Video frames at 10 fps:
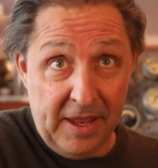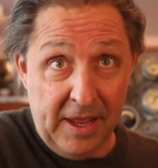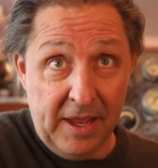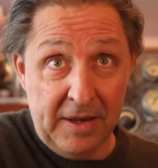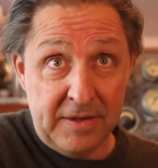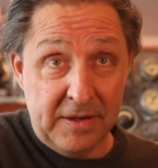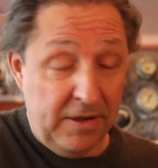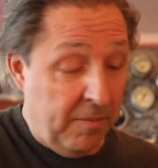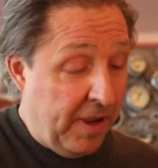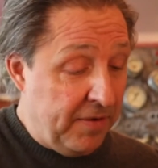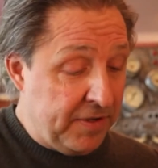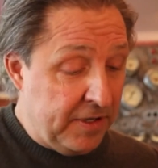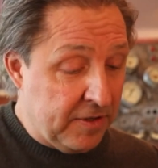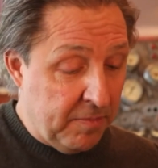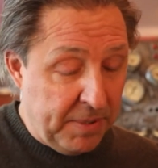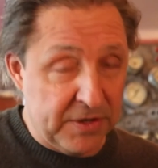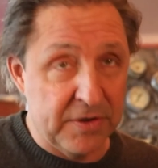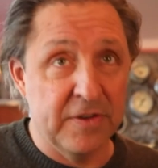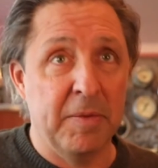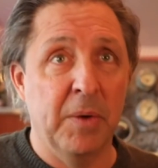And you might have seen some
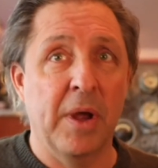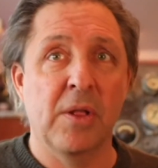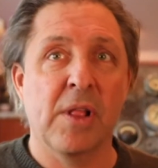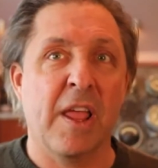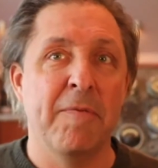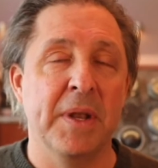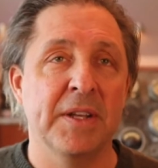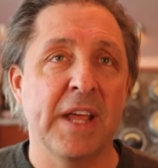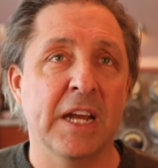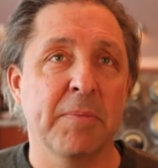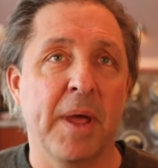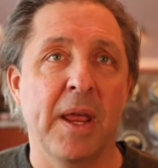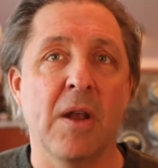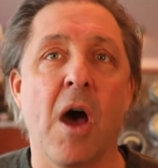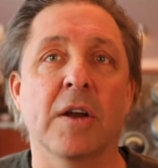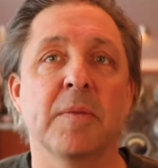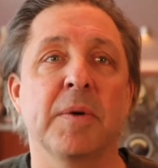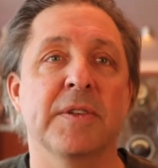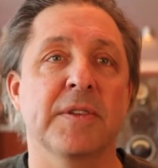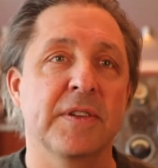pictures of me where I look like I've been attacked by an
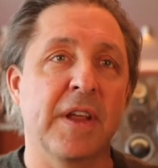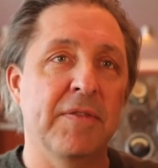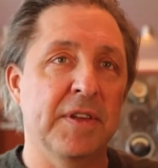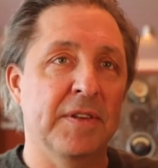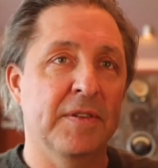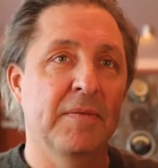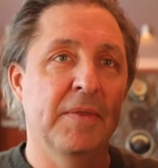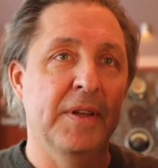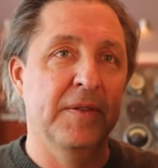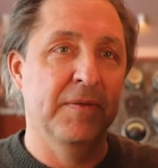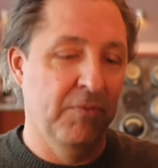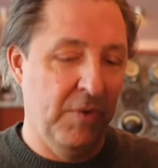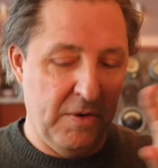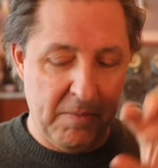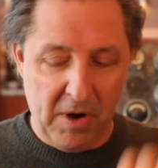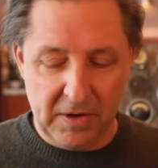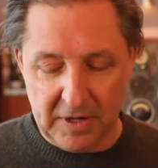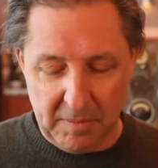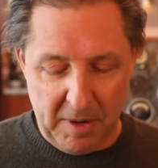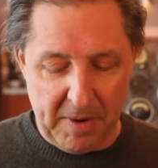octopus because I have these weird marks
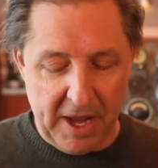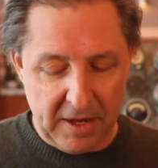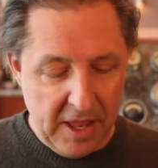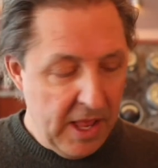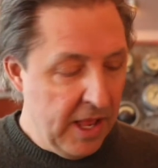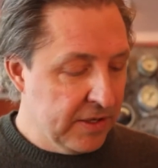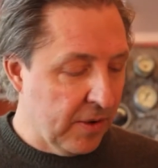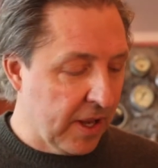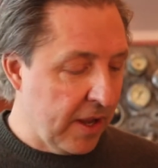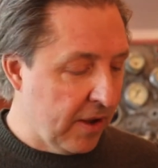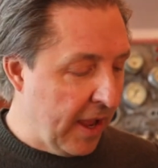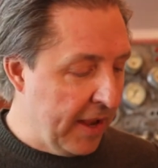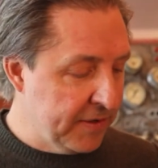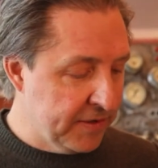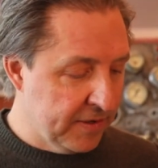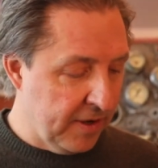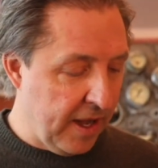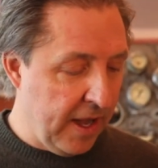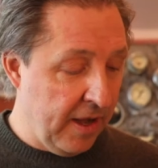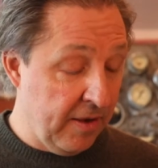on my back. So I got you guys
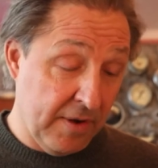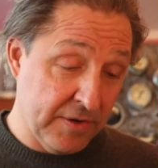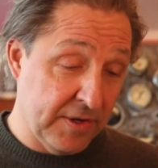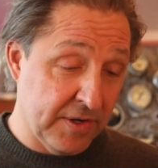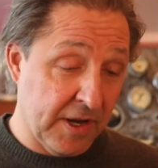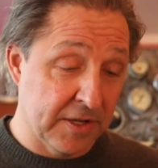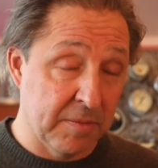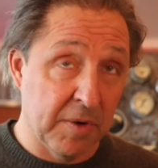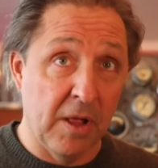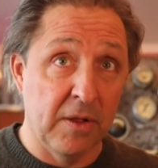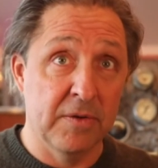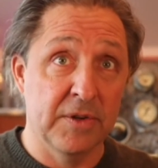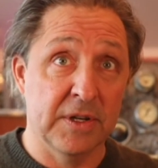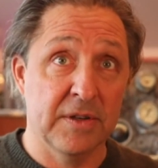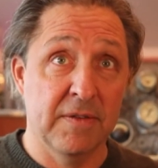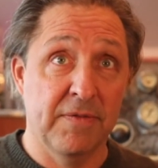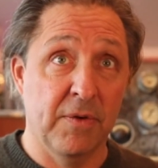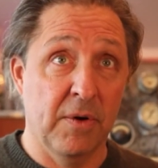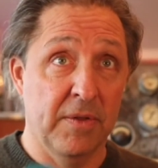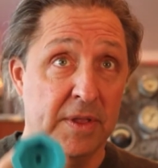it's a custom color just
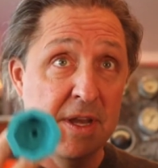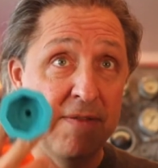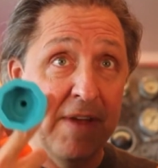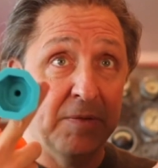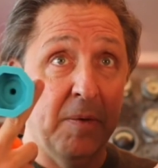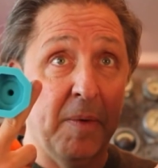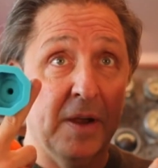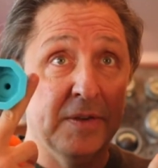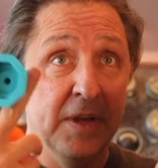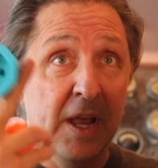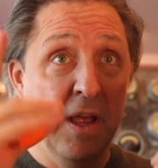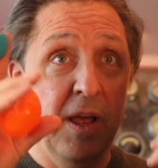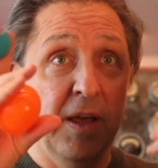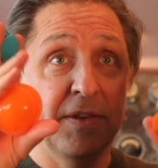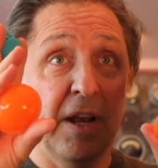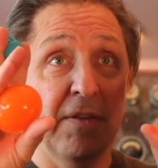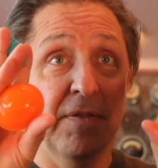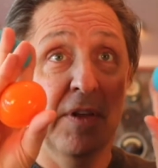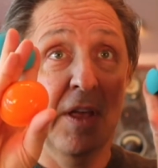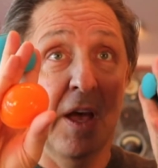for the Dave Asprey box, a set of
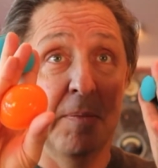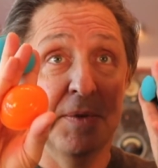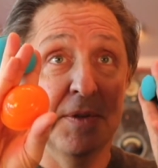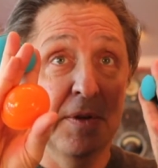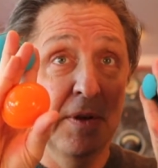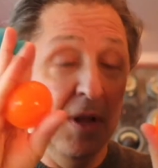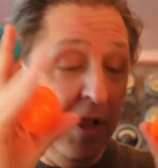cups.